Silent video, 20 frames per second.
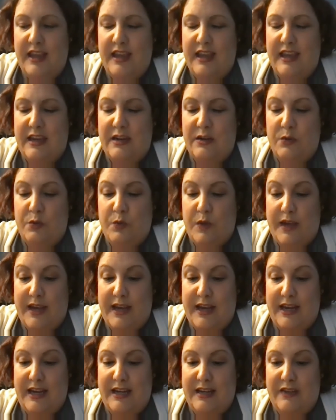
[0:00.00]
in a
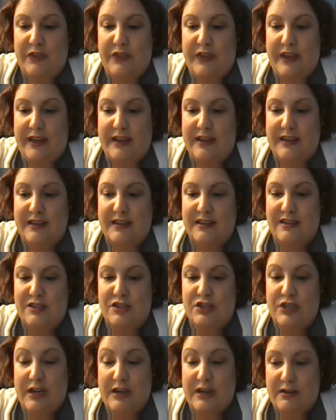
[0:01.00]
way that
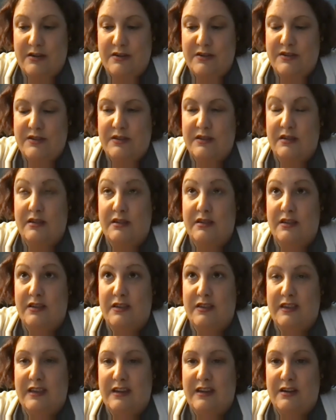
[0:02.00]
shares
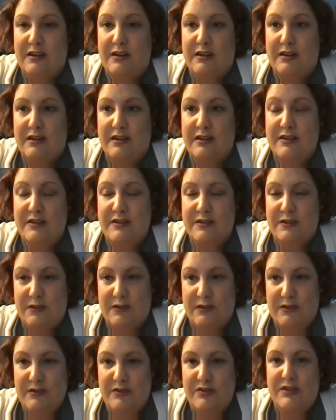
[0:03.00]
their
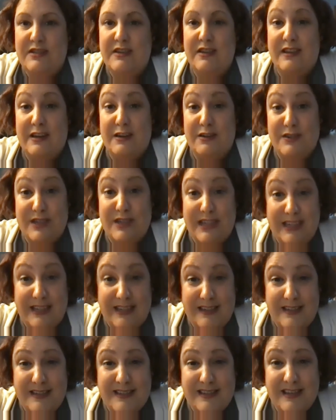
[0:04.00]
concerns, their
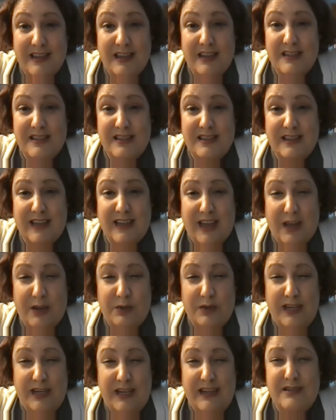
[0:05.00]
needs to the
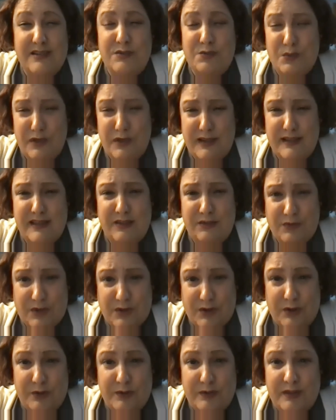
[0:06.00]
county is really
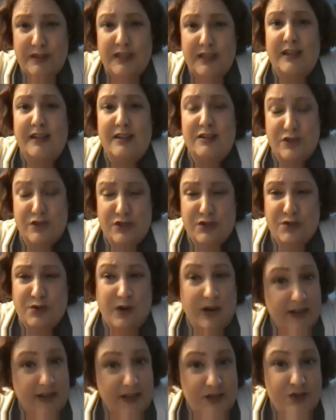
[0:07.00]
difficult just
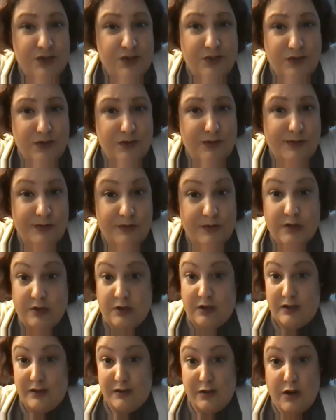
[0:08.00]
trying to
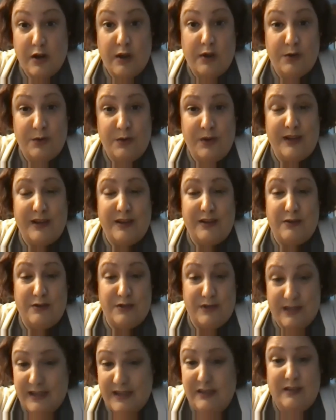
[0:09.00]
to know and
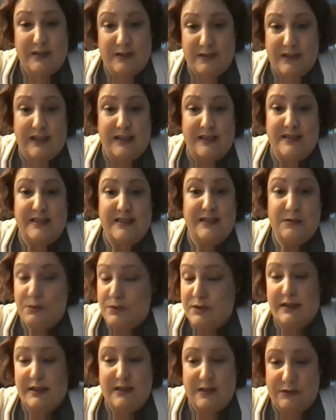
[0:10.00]
understand their needs is
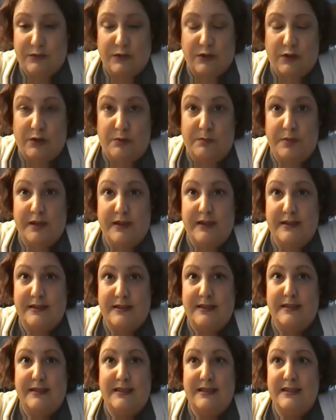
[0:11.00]
really difficult because
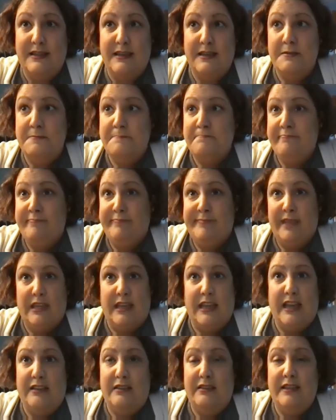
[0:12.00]
it's
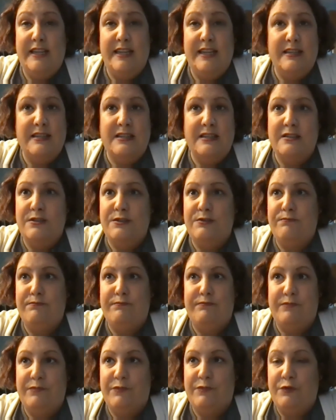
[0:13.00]
at least
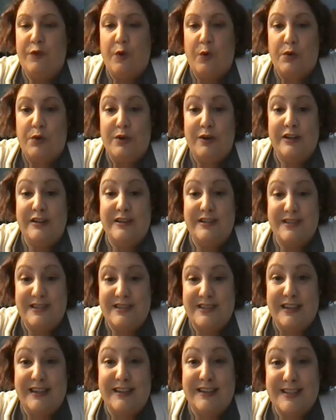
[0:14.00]
four
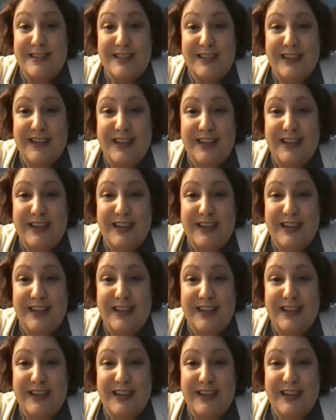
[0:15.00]
distinct